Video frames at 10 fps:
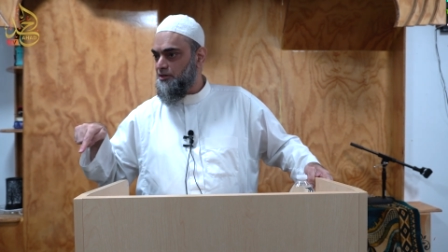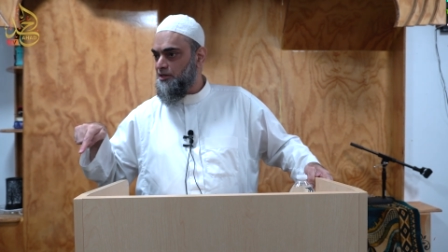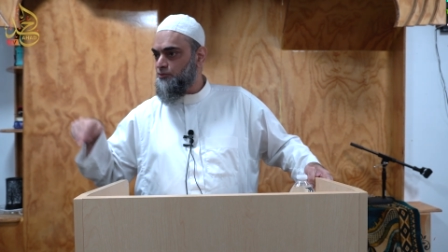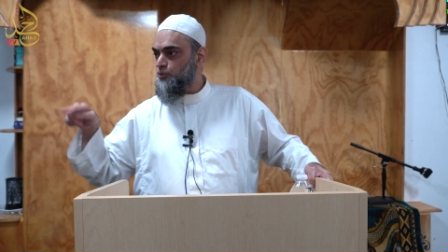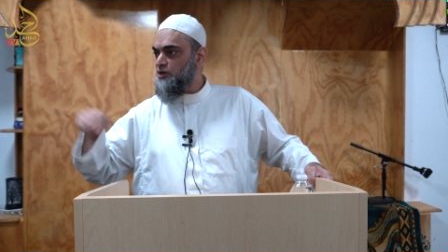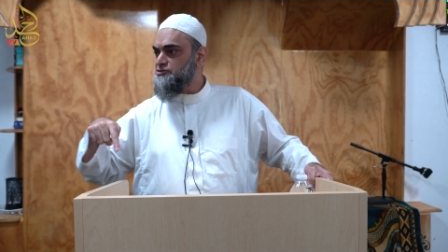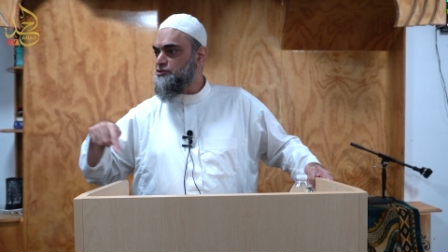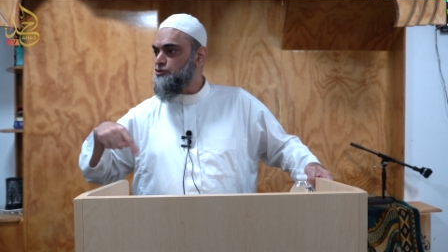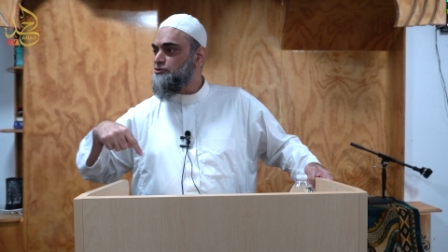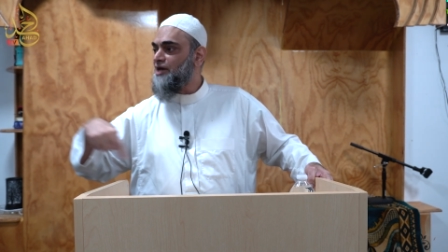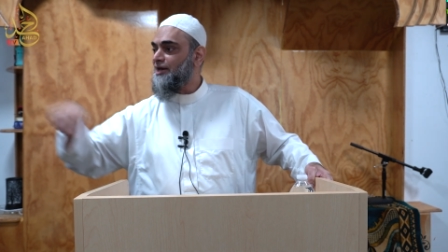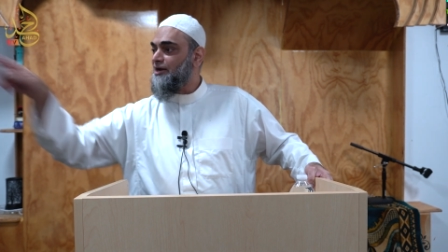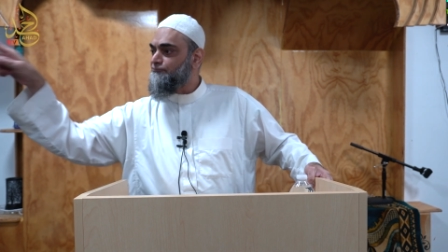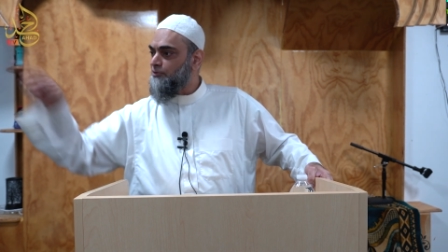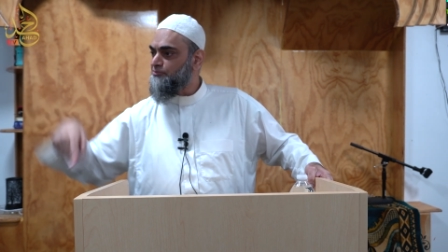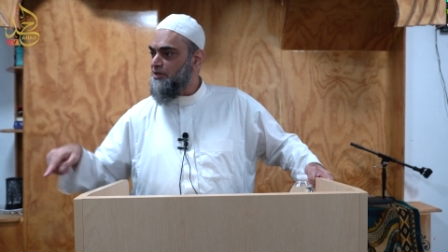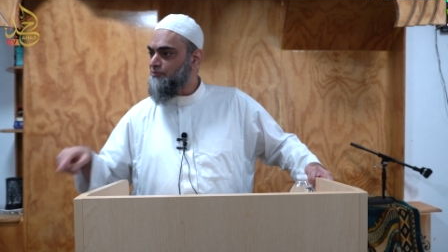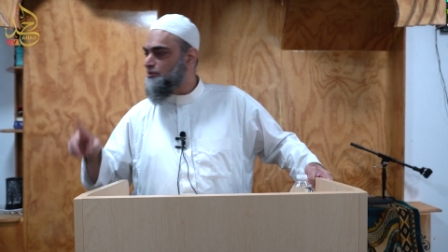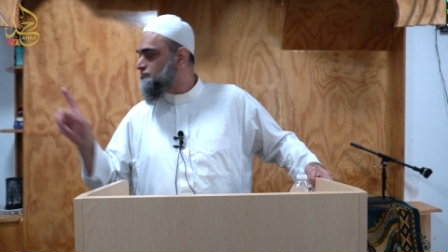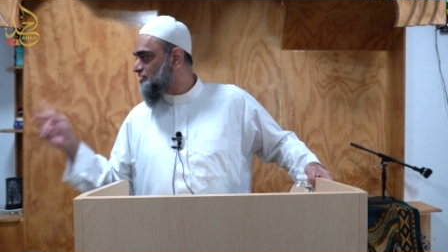He wants you to get out from there
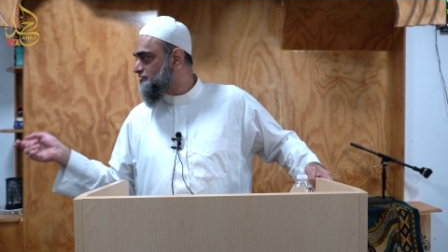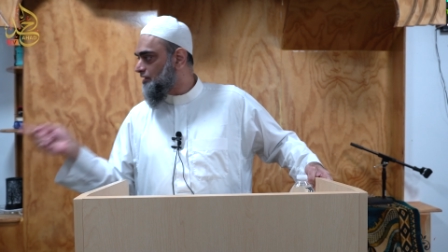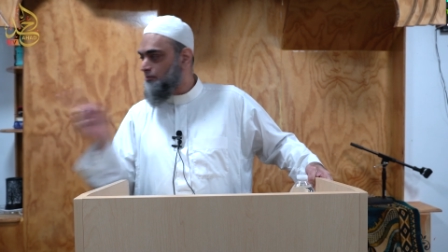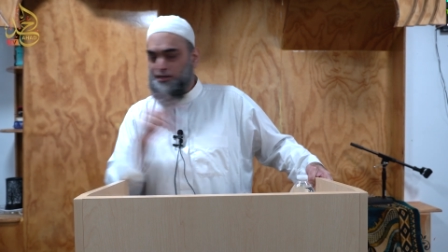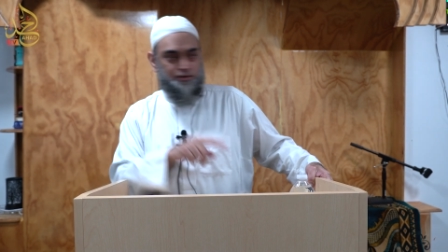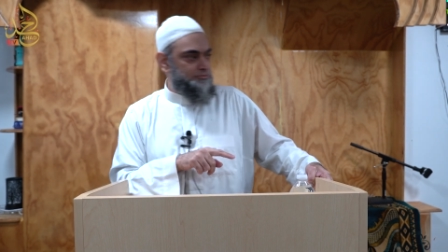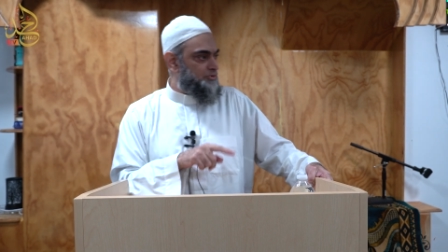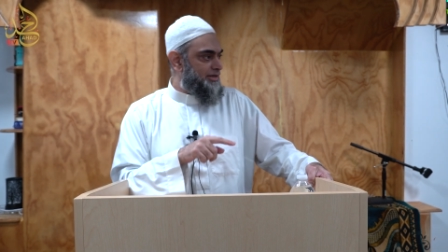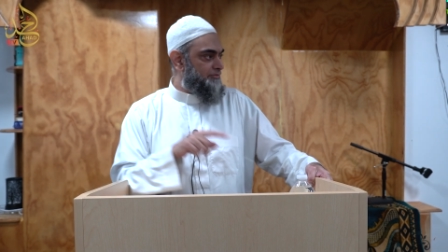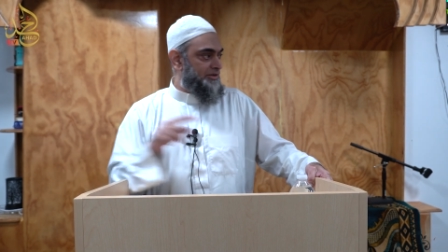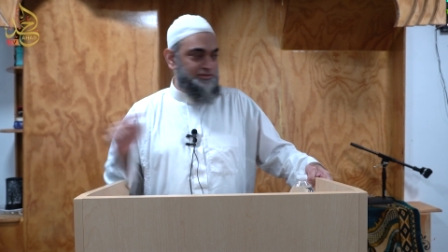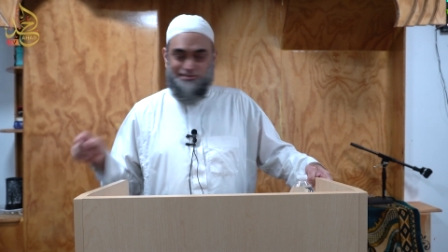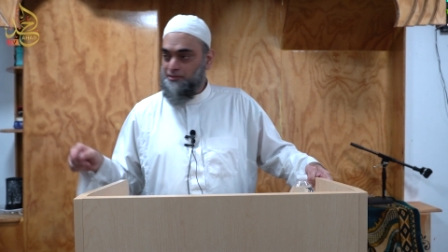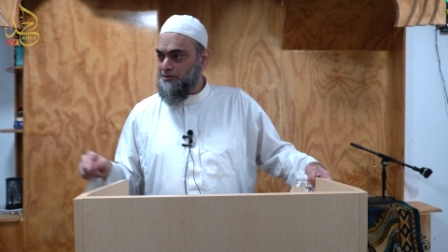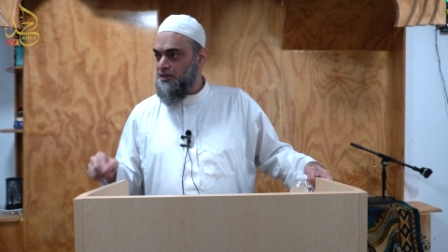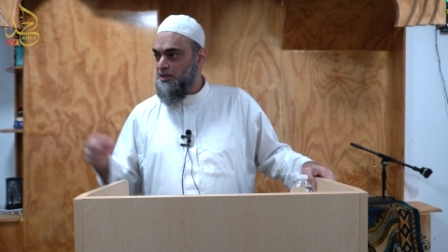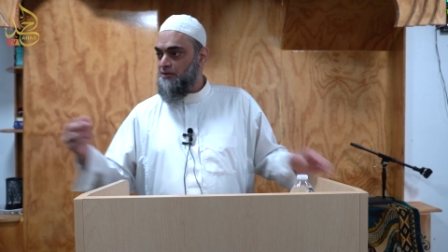when you say Assalamu alaikum warahmatullah,